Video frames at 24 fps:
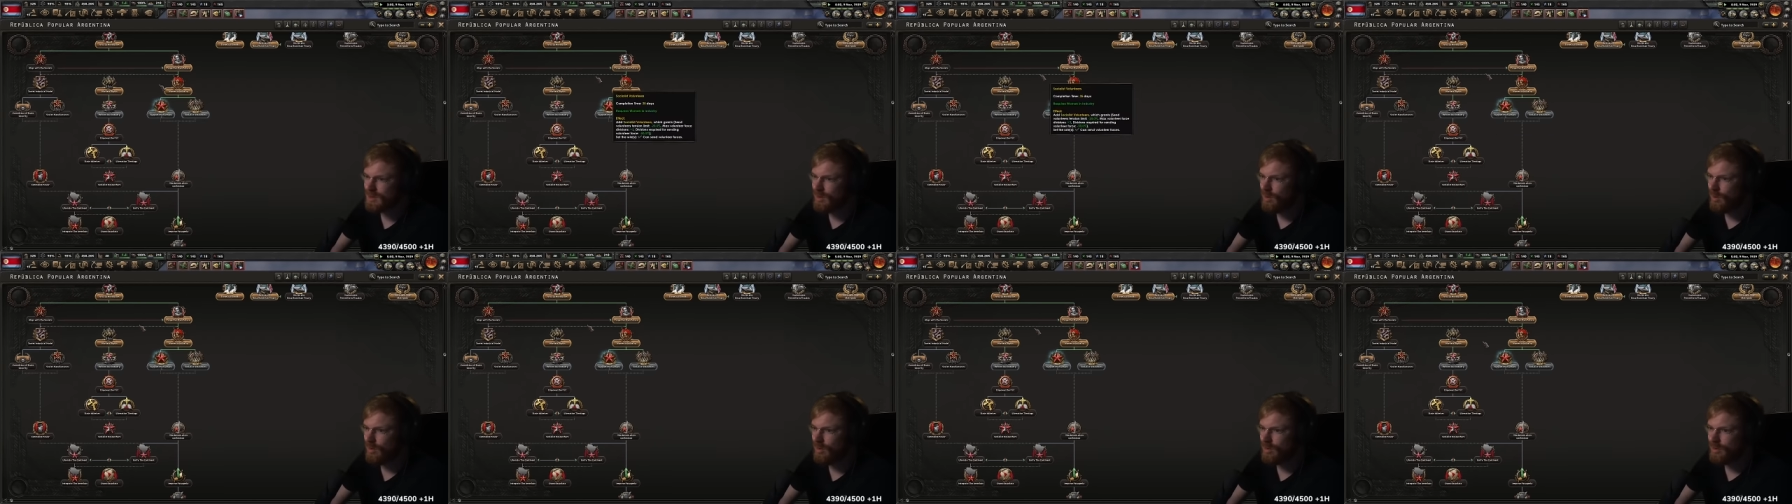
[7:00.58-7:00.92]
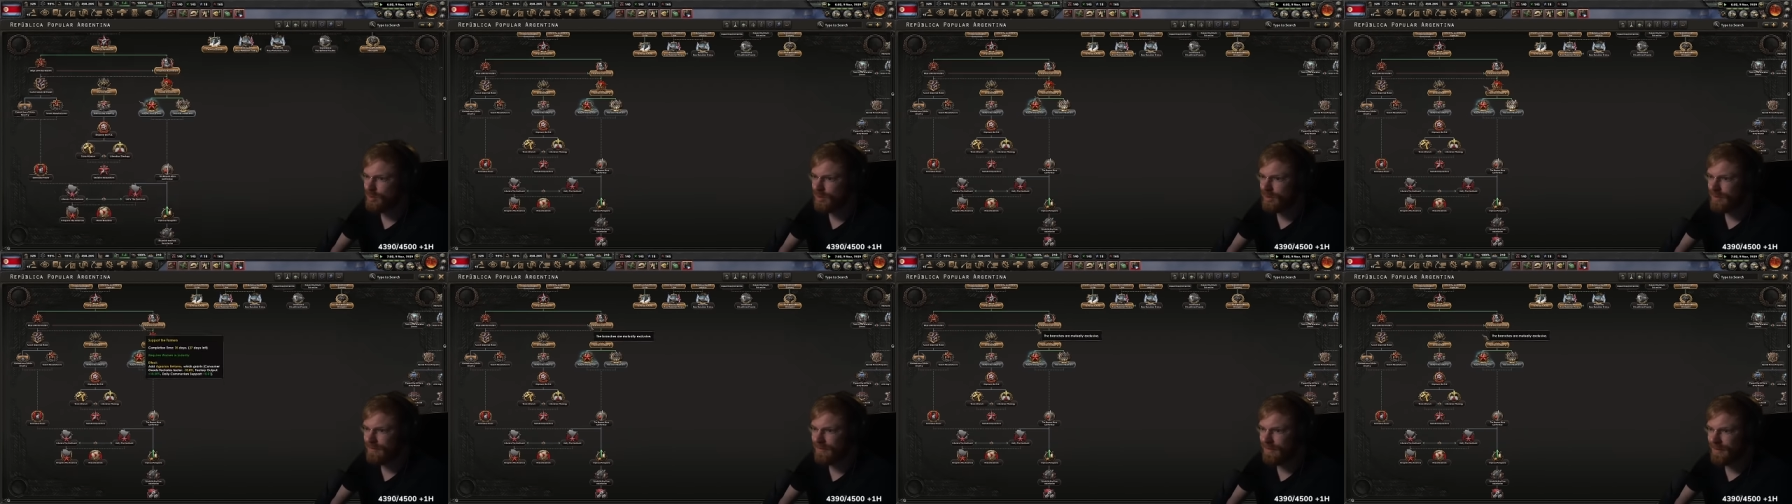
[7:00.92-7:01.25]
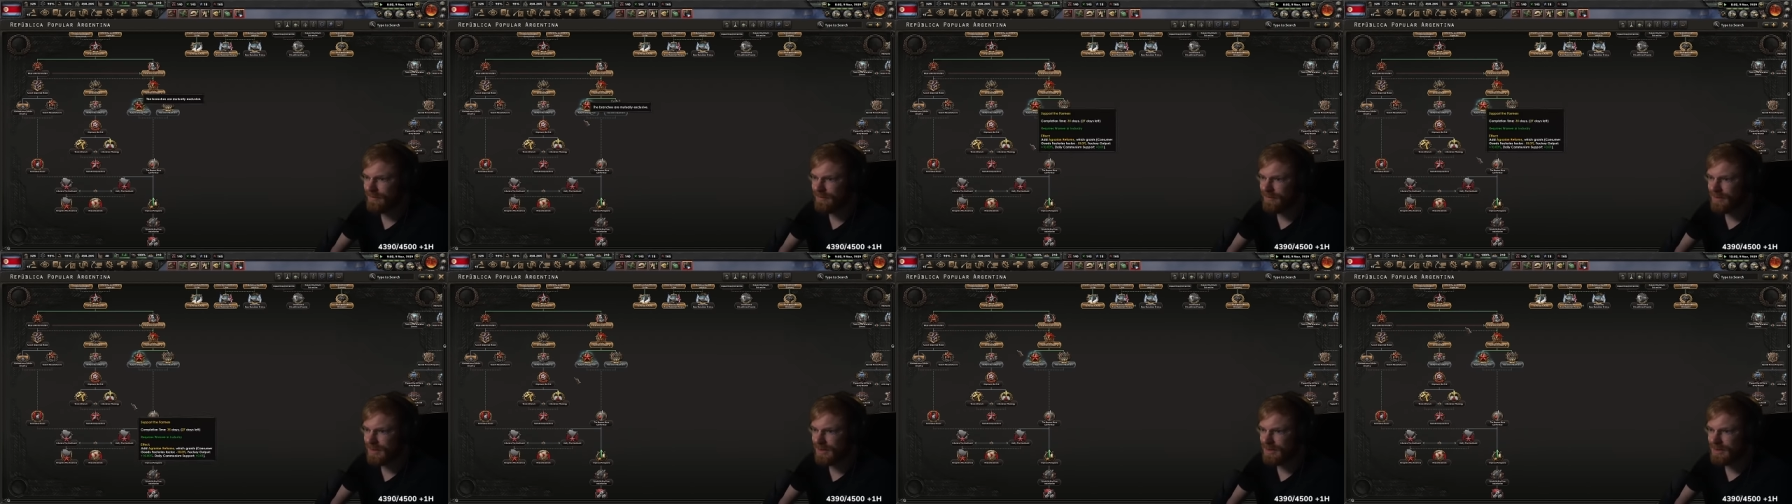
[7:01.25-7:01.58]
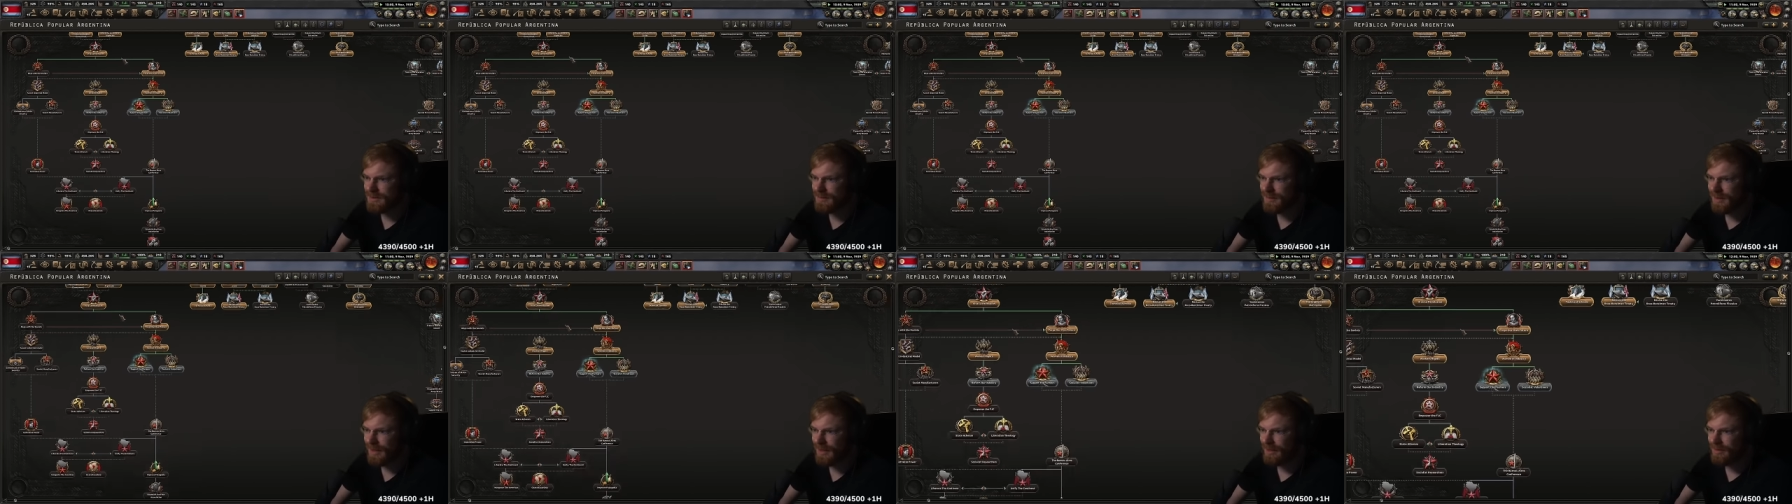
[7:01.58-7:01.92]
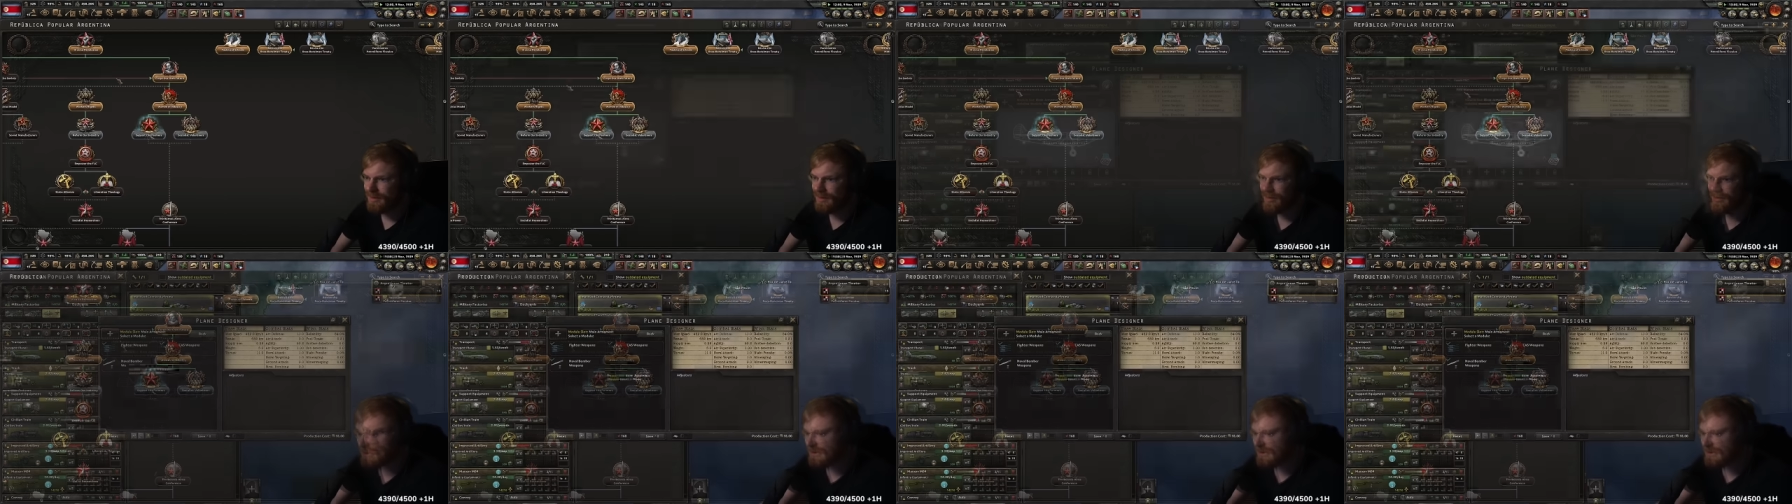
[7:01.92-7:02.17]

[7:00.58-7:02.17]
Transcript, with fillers: all 35 days, man.